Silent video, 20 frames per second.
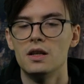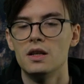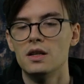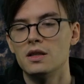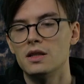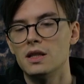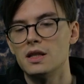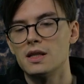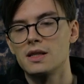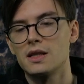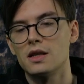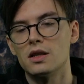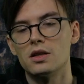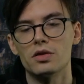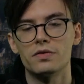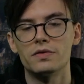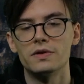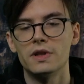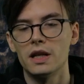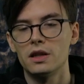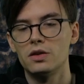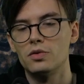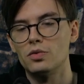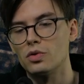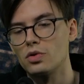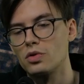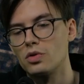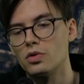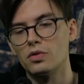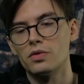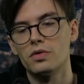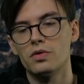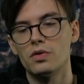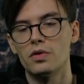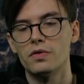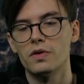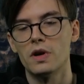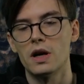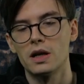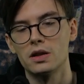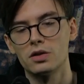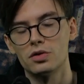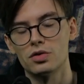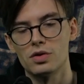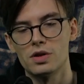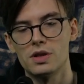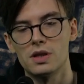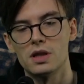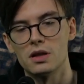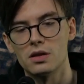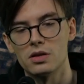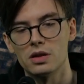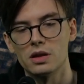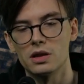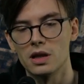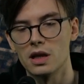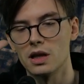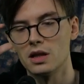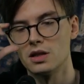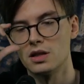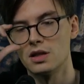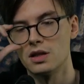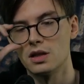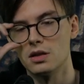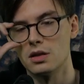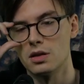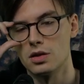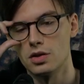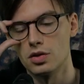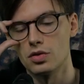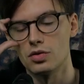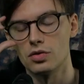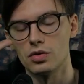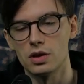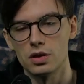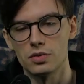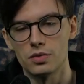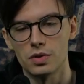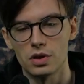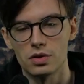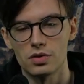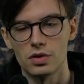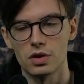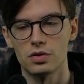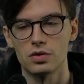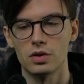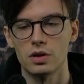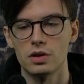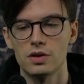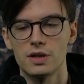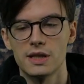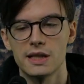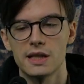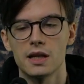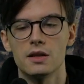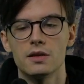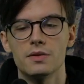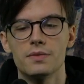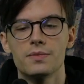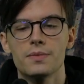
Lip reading: this kind of network of actors that are engaged in the story that we're trying to understand.